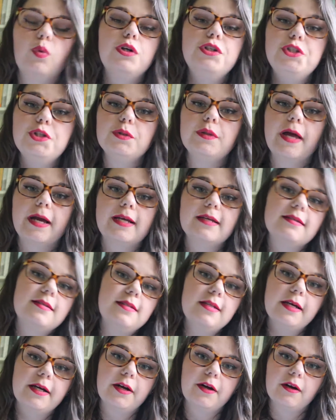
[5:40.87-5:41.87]
Would you like a
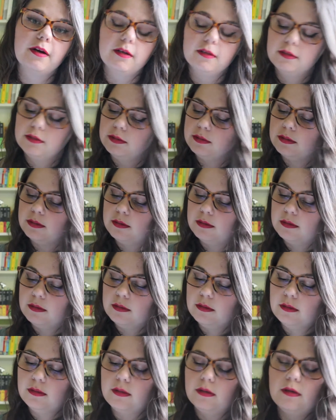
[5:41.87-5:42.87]
sticker?
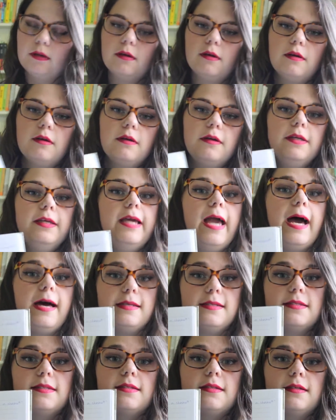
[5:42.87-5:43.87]

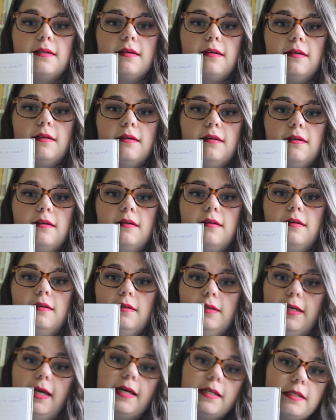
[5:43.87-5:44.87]
Yes.
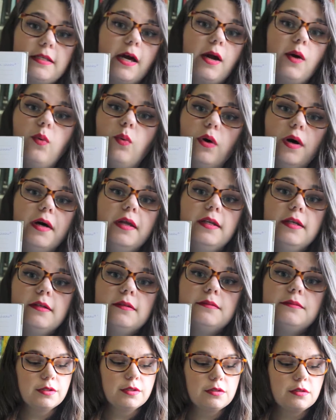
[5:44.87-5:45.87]
Yes, I would.
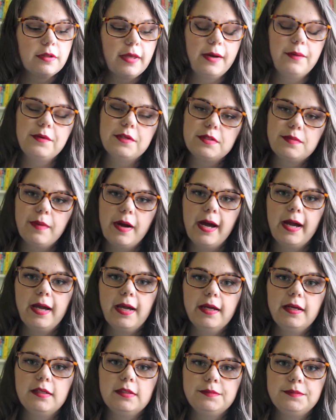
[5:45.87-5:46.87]
So that was
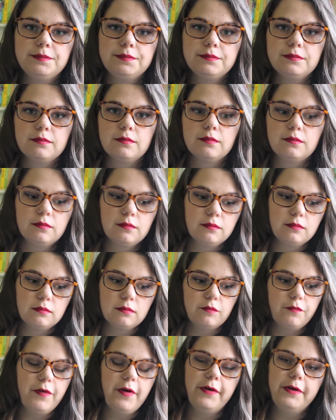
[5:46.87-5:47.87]
my
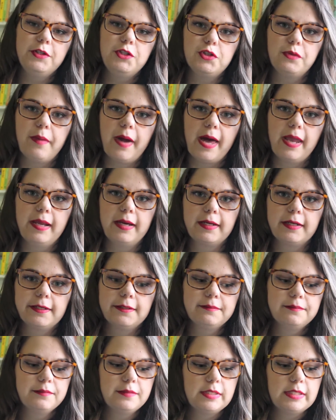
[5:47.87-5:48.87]
very dramatic,
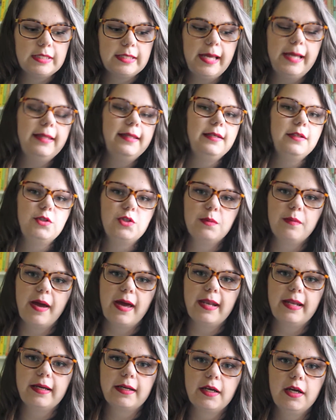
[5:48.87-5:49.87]
slightly
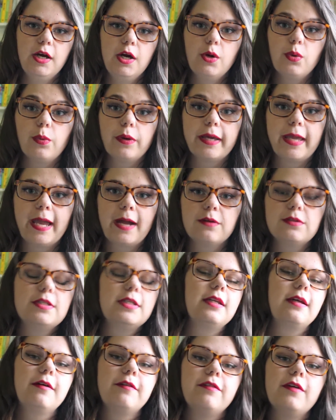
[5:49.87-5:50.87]
traumatic,
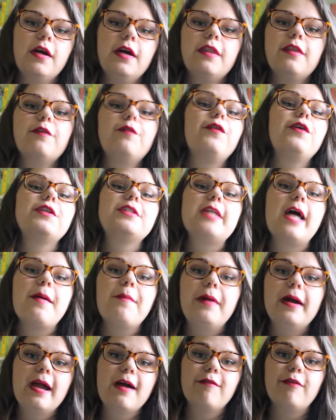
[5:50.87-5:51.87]
recounting of the first
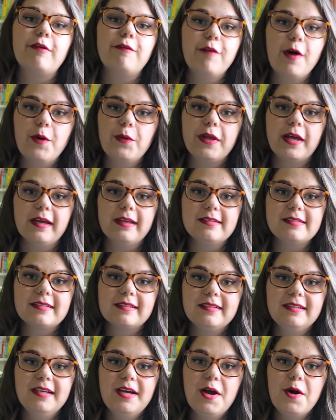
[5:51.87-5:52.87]
time I ever voted.
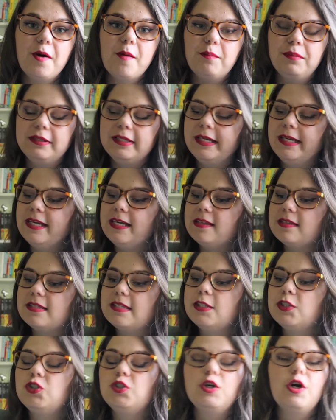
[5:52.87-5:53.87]

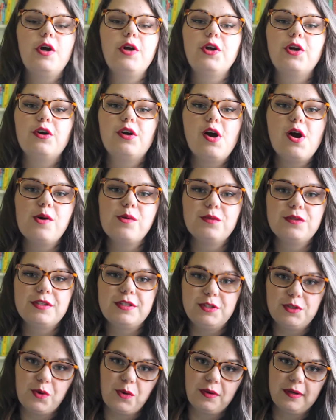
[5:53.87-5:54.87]
Please share your own
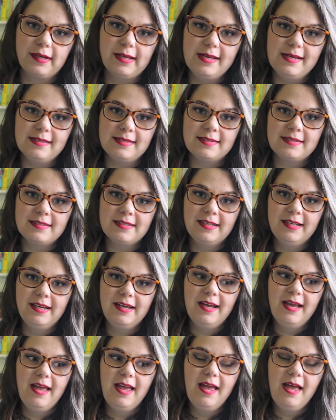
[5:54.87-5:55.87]
stories.
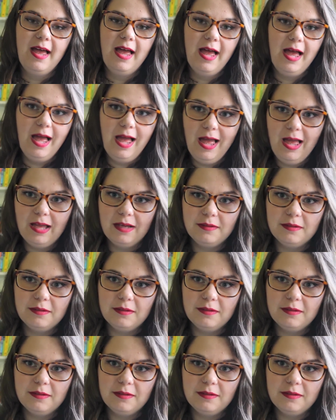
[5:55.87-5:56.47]
Uh.